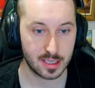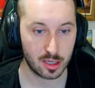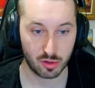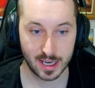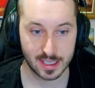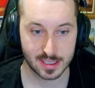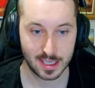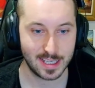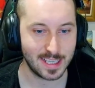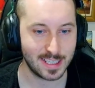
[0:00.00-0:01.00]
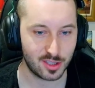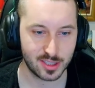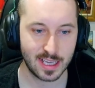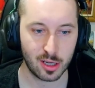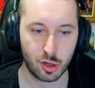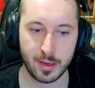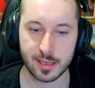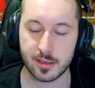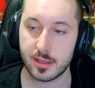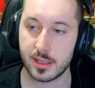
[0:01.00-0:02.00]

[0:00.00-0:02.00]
are great. It's just our queen.